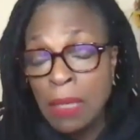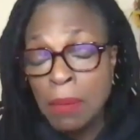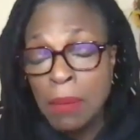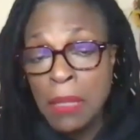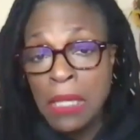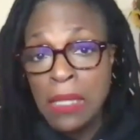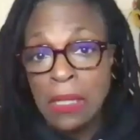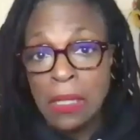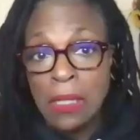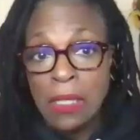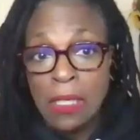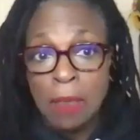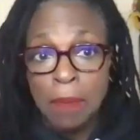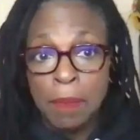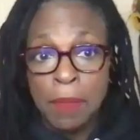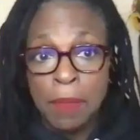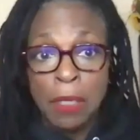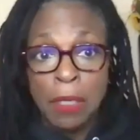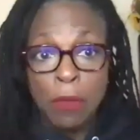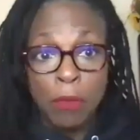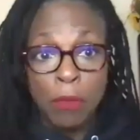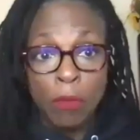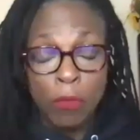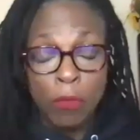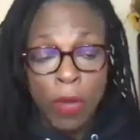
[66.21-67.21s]

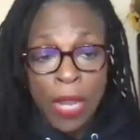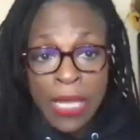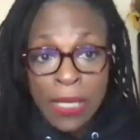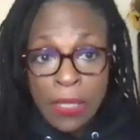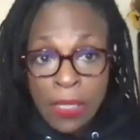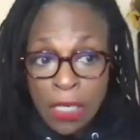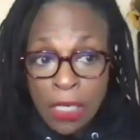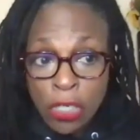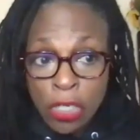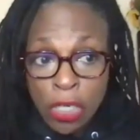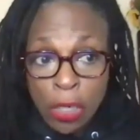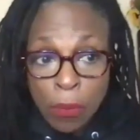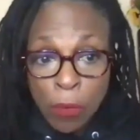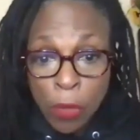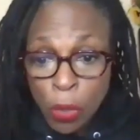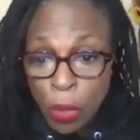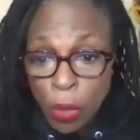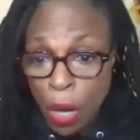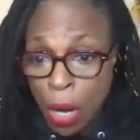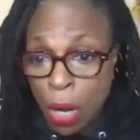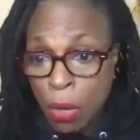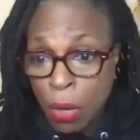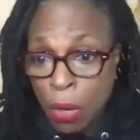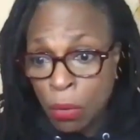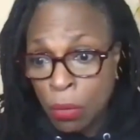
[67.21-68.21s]
Mississippi, raised in Jim
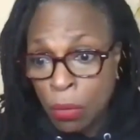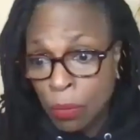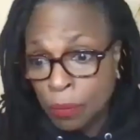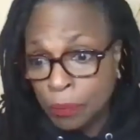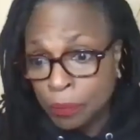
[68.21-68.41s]
Crow,